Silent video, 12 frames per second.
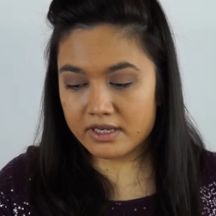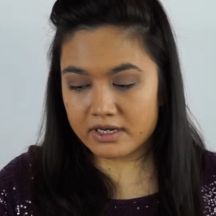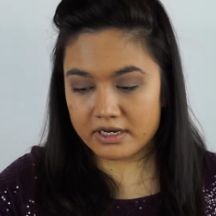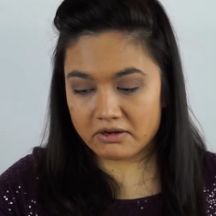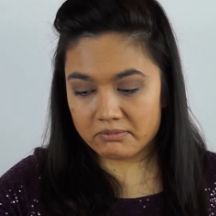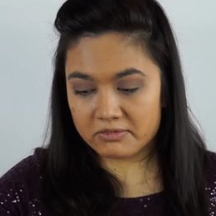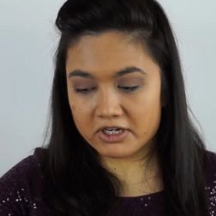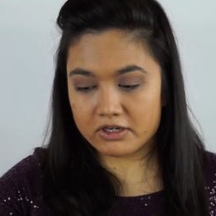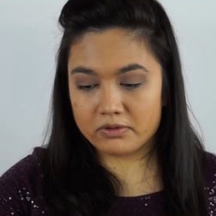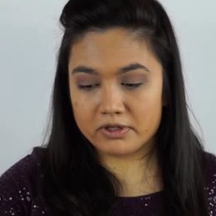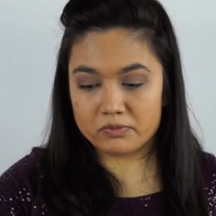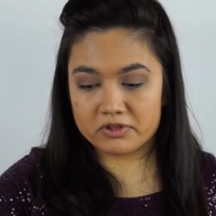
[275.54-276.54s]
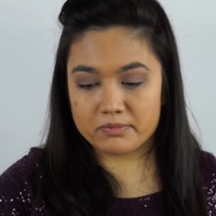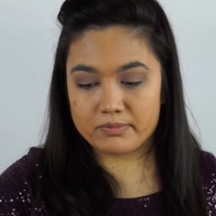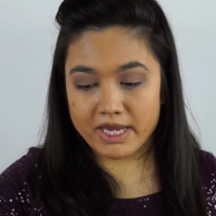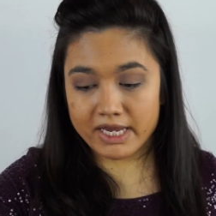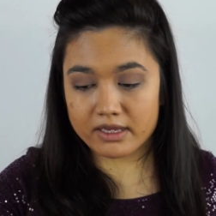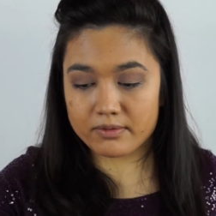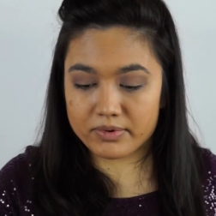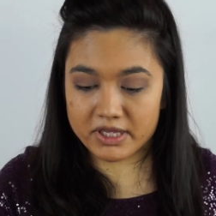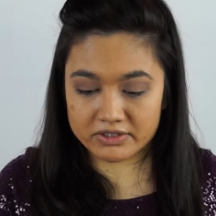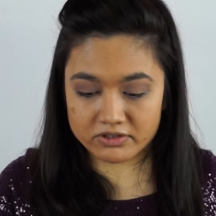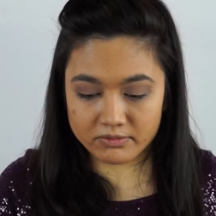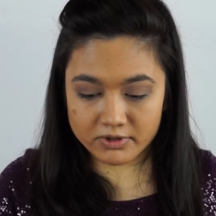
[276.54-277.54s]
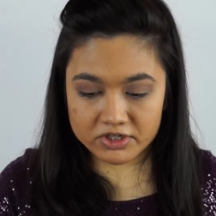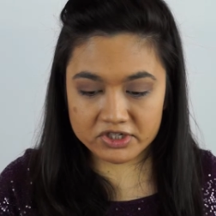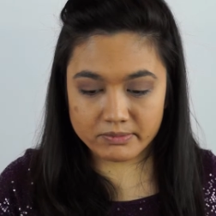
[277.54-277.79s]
Now I'm going to go in with a MAC pencil brush.